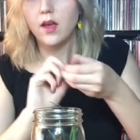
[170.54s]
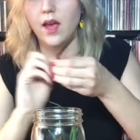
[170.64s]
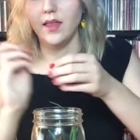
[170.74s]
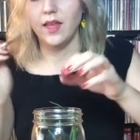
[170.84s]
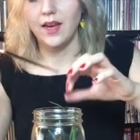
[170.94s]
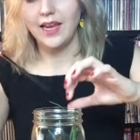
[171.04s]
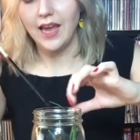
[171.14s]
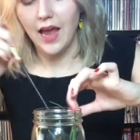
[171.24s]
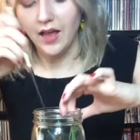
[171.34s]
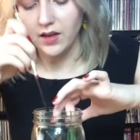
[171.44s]
and then
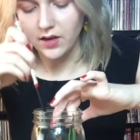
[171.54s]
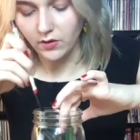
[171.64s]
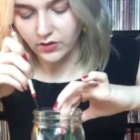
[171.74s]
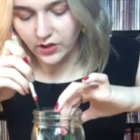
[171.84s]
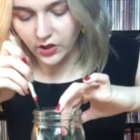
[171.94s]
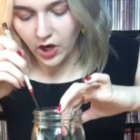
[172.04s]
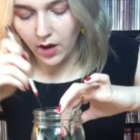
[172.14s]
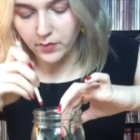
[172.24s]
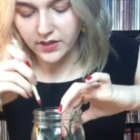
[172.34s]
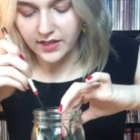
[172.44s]
again use the
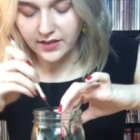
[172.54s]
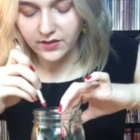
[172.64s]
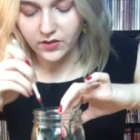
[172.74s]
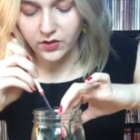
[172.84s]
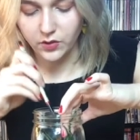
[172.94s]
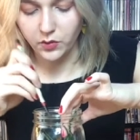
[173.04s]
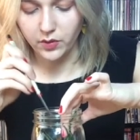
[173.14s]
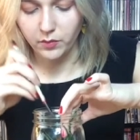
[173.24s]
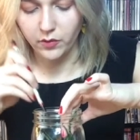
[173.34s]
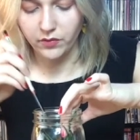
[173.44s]
chopsticks to
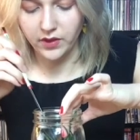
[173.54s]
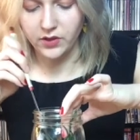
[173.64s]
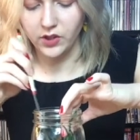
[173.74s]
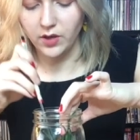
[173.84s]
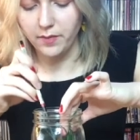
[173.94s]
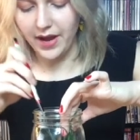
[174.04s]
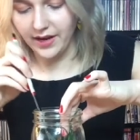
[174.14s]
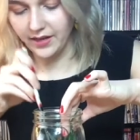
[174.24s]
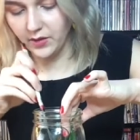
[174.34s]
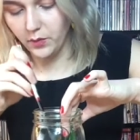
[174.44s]
move the dirt back
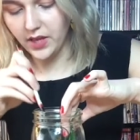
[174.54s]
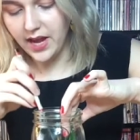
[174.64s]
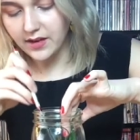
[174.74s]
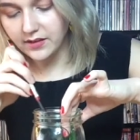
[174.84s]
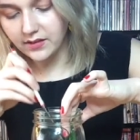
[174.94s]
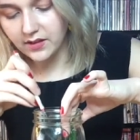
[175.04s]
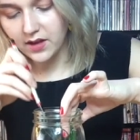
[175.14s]
into place